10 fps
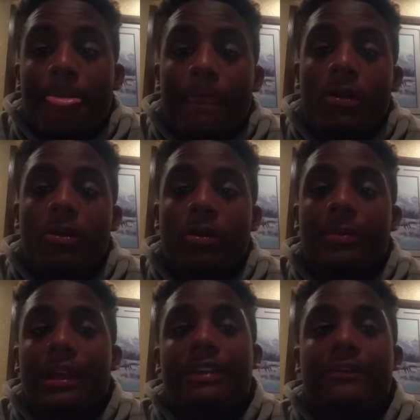
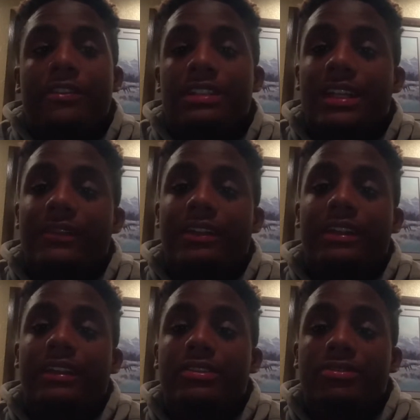cornerback, free safety,
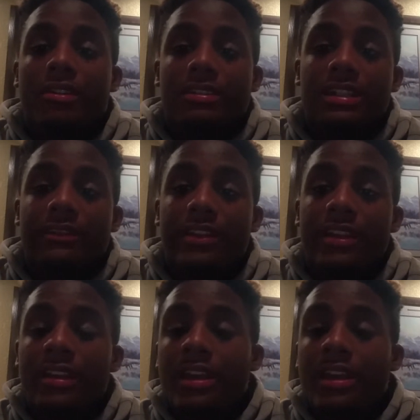and strong safety.